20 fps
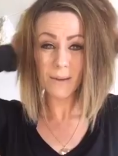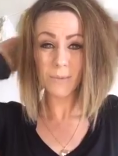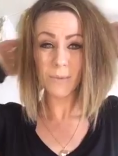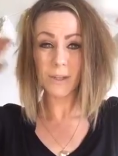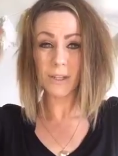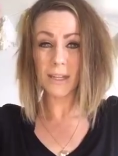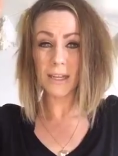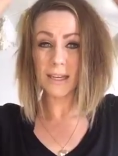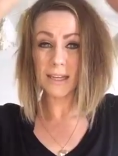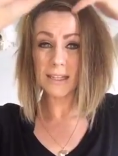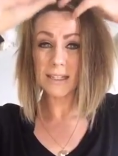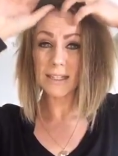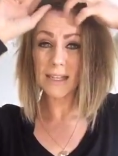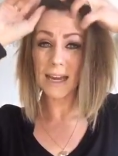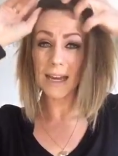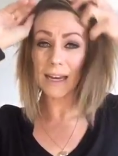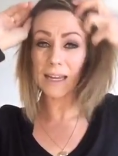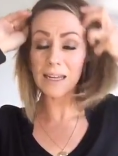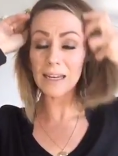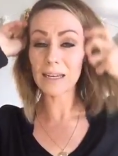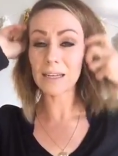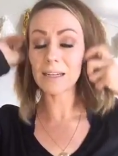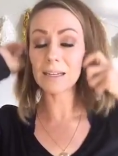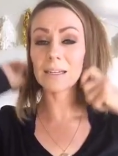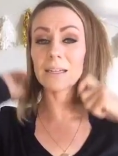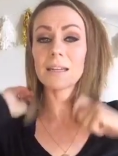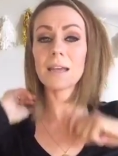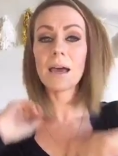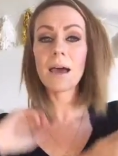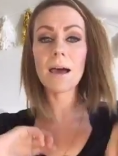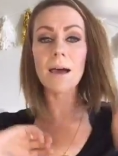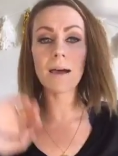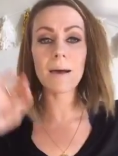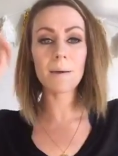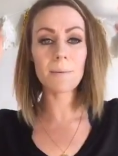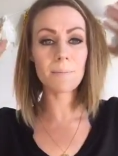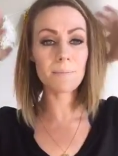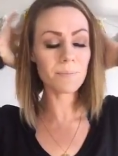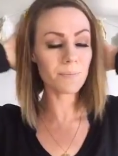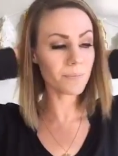I'm really excited.
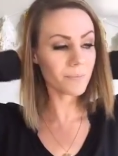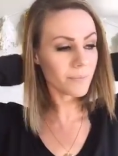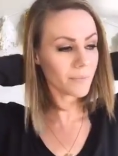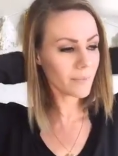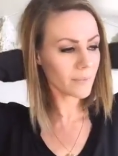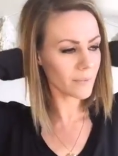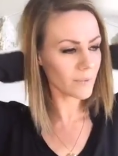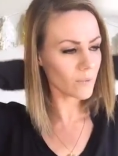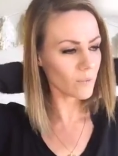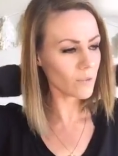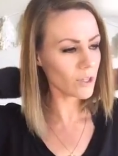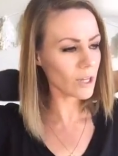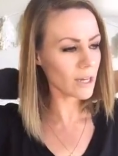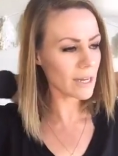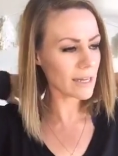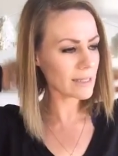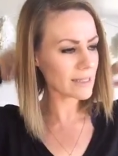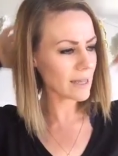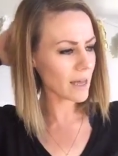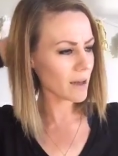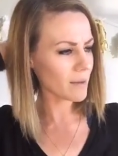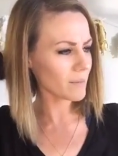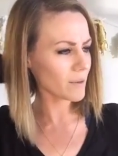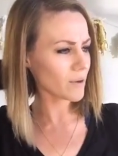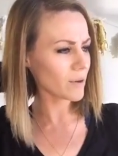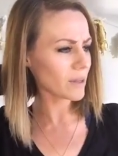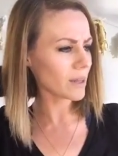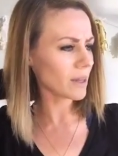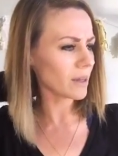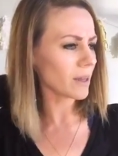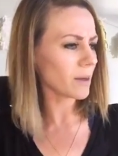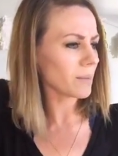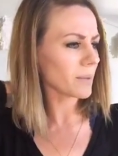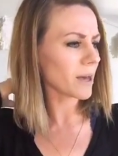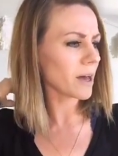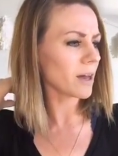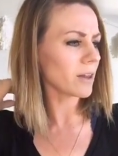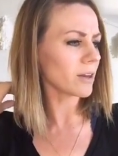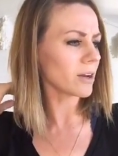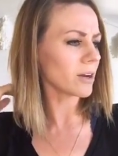Um, will you guys help me with a lip
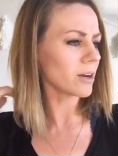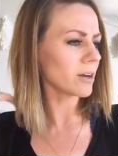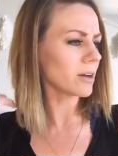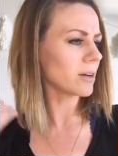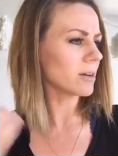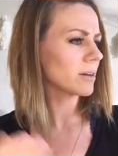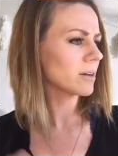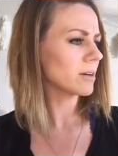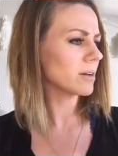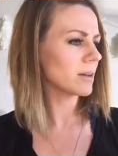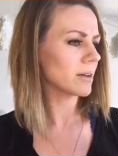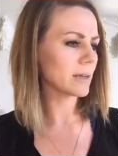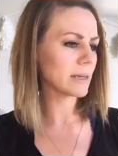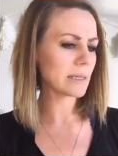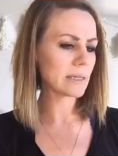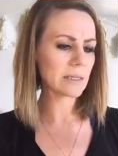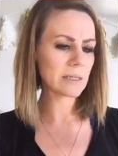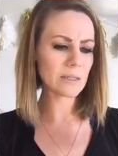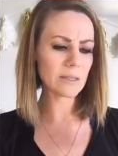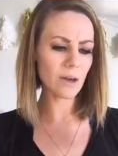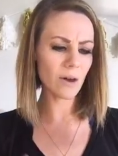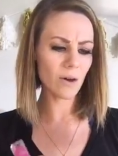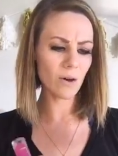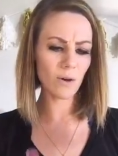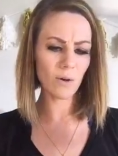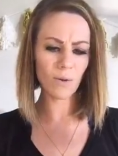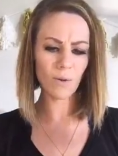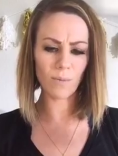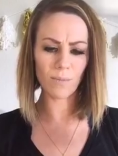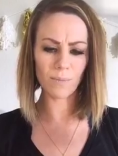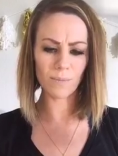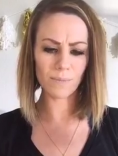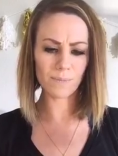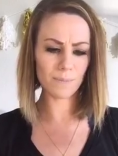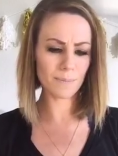color? So